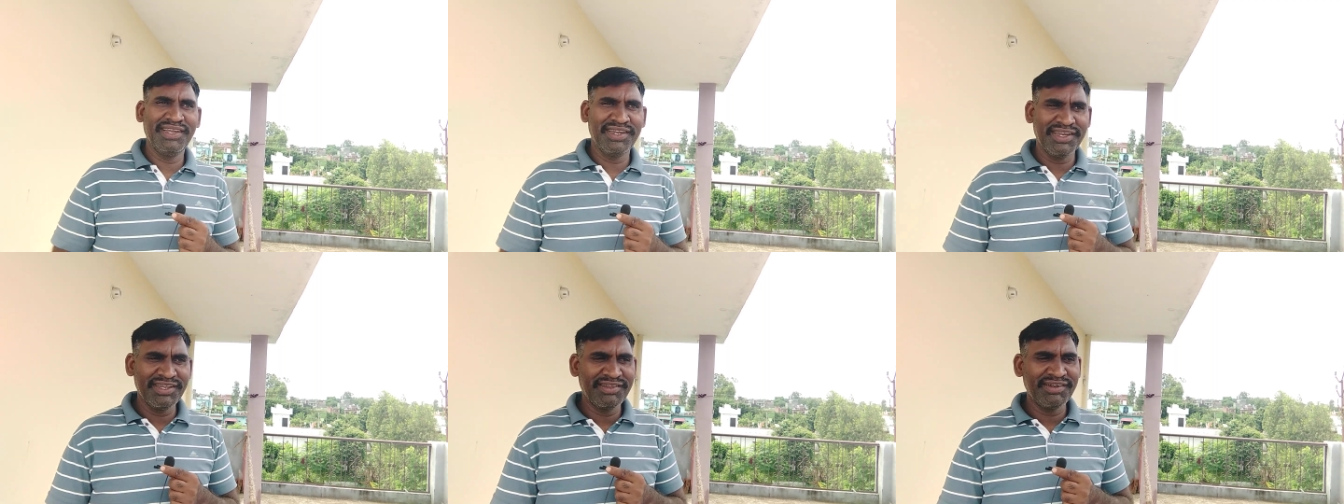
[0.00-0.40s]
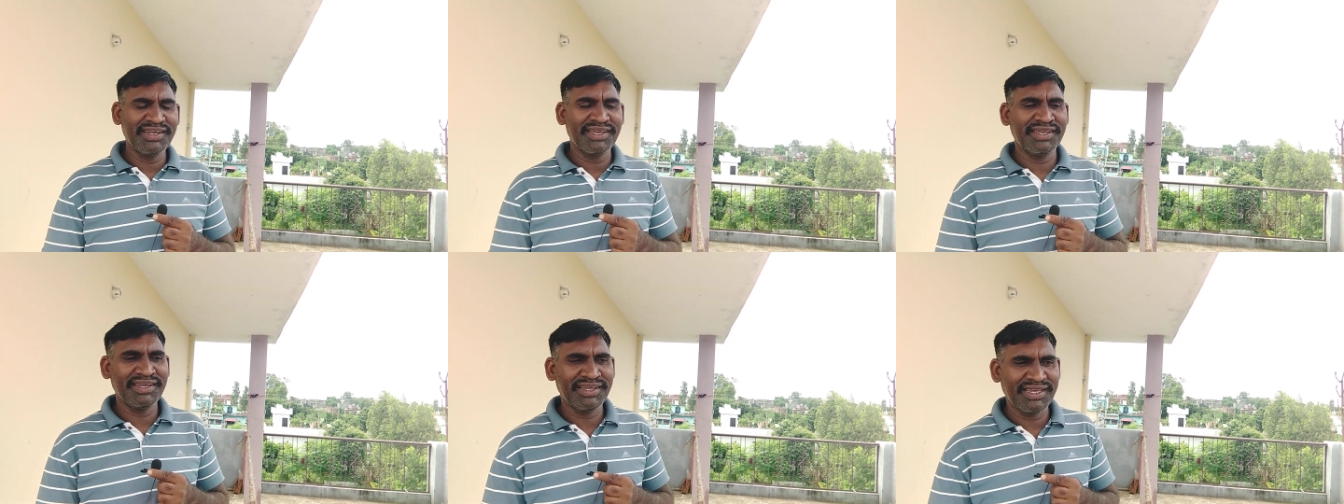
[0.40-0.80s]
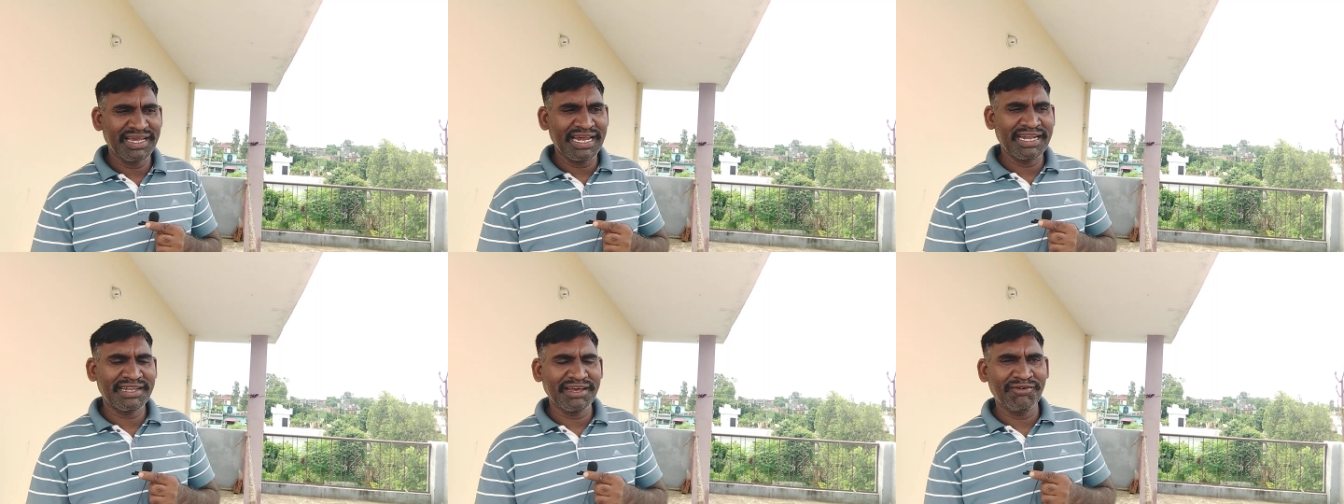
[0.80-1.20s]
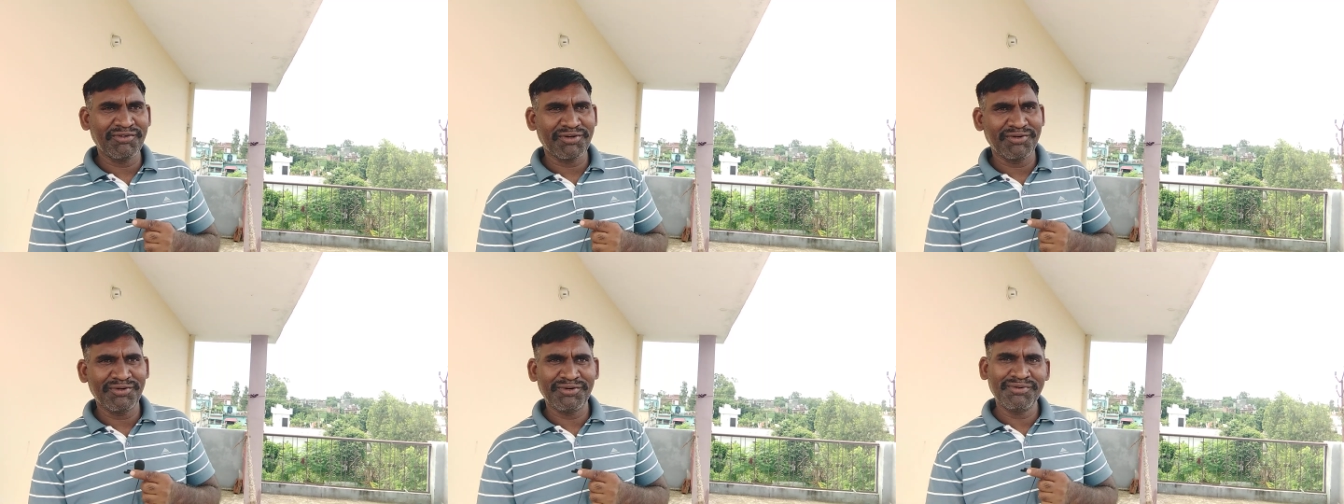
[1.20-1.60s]
reached at
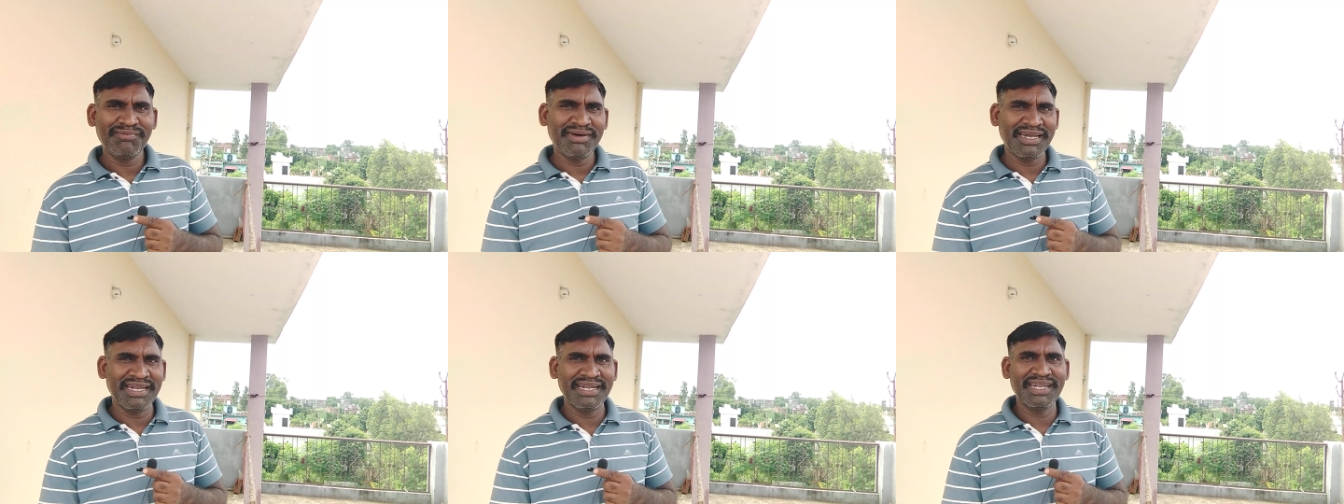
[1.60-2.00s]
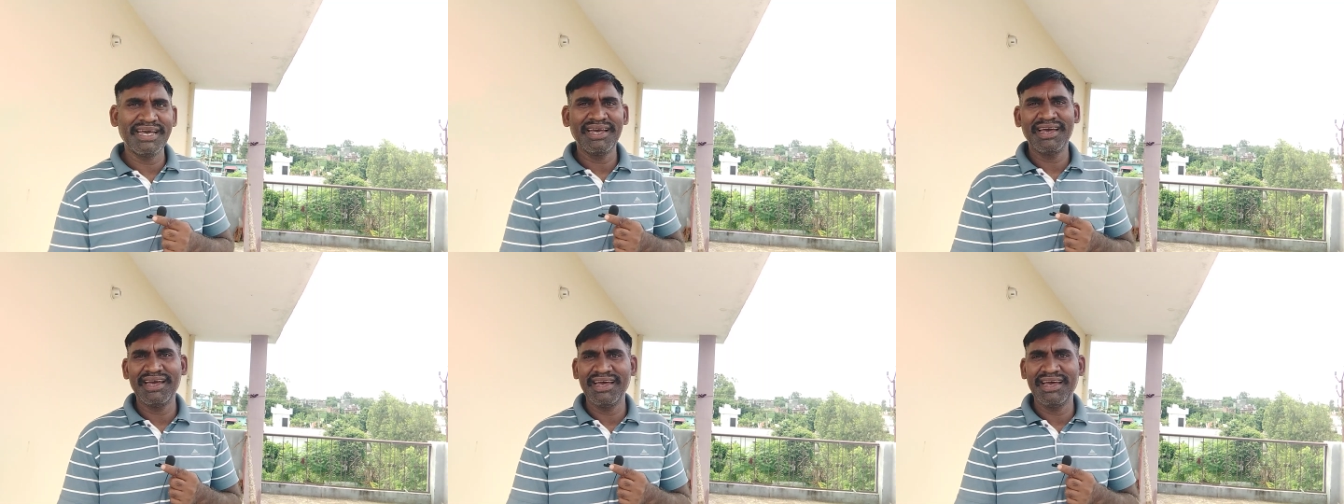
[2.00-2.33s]
our home. And